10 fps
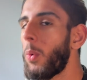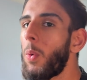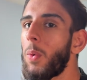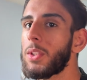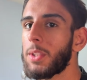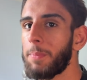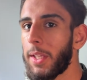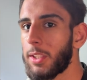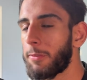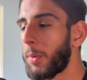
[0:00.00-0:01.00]
Or it's a
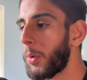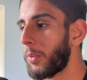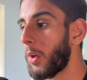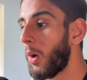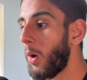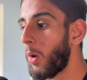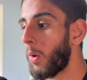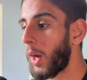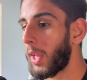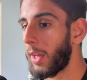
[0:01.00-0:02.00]
mix of both. Oh,
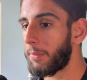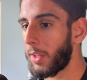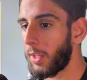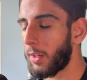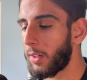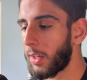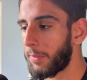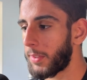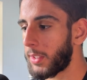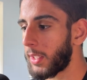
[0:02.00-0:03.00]
I have the
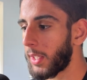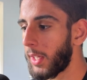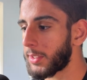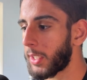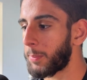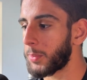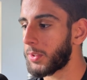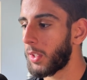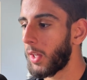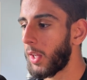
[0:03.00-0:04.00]
DNA
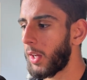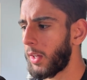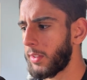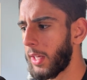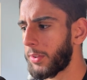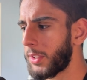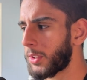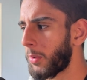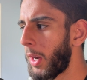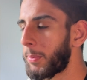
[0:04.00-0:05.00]
samples. Now these
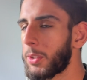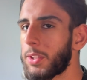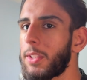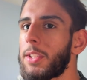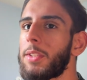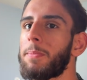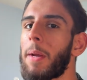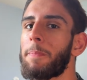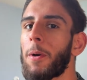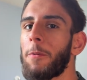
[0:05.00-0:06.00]
are raptors. This is my
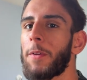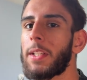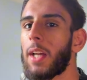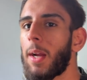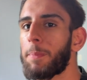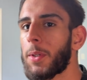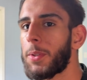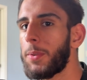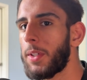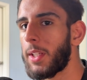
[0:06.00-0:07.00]
perfect
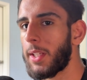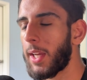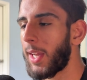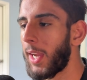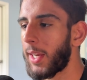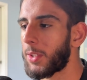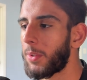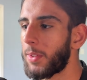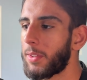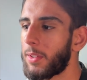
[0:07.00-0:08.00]
opportunity to
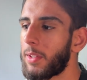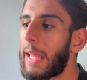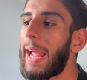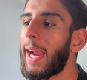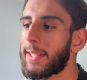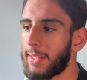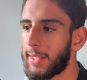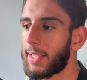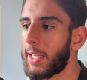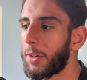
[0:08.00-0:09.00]
act
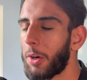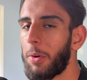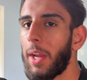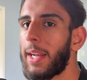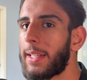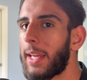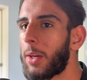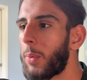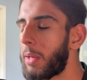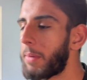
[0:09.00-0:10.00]
like the hero and get
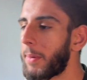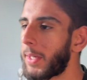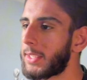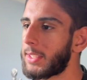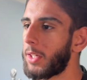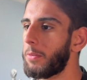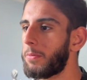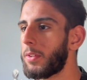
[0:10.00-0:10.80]
away by myself.